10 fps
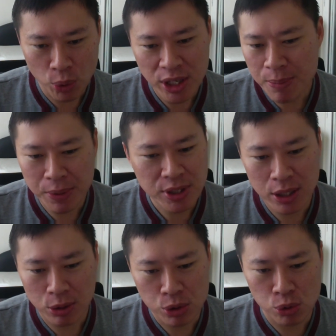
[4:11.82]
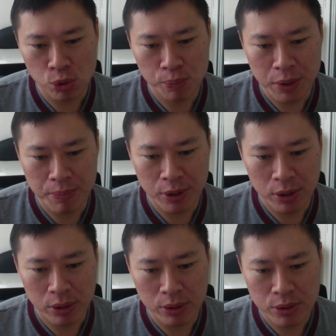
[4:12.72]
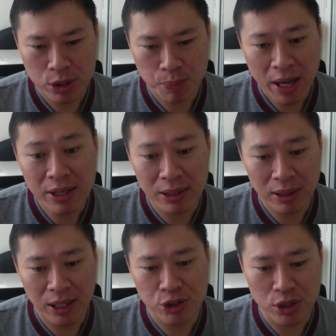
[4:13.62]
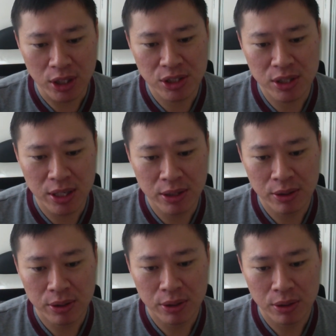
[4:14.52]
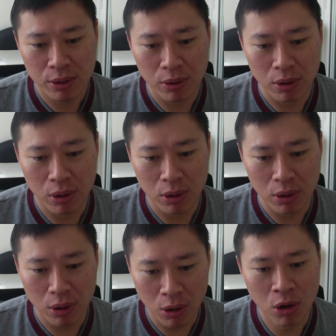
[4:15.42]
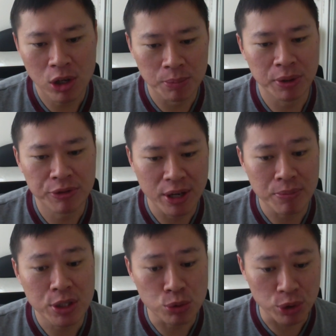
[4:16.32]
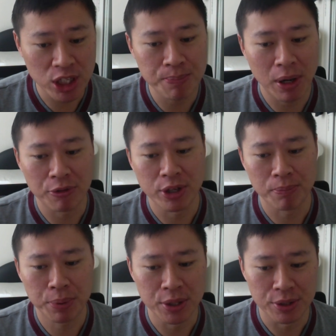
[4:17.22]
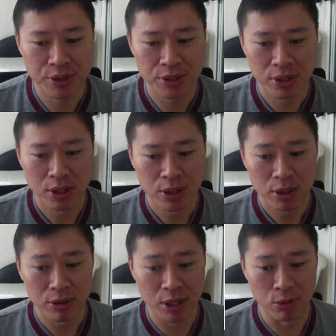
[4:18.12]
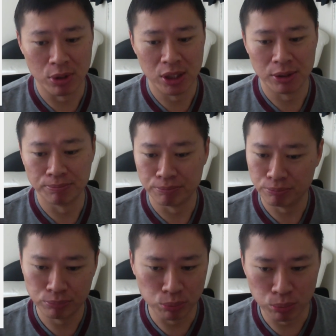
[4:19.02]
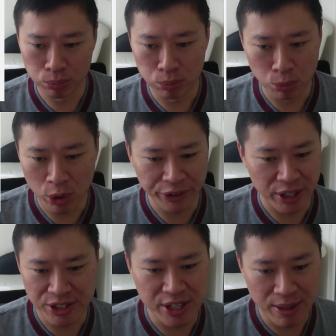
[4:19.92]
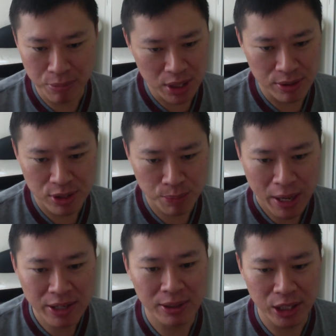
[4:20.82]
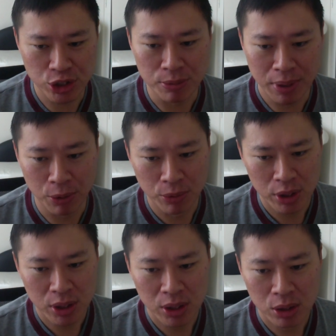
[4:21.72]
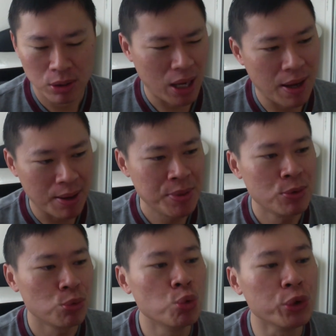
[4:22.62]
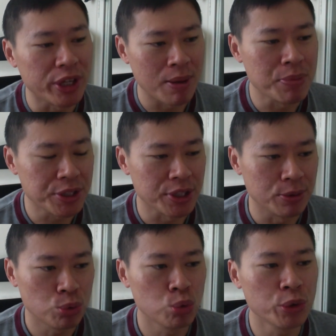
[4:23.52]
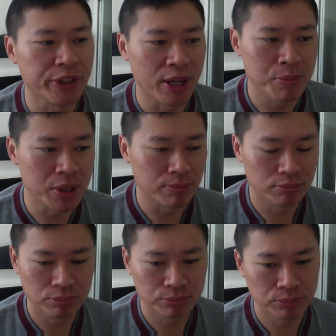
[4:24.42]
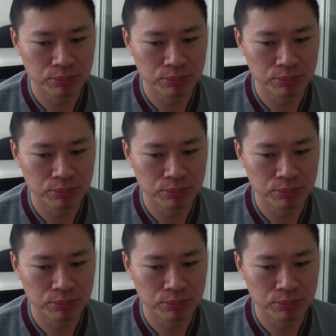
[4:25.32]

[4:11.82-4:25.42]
20% or so people spend a large extent or above their means to keep up with their peers. Now, what does that mean? Spend a large amount. I mean, who would admit it? Who would admit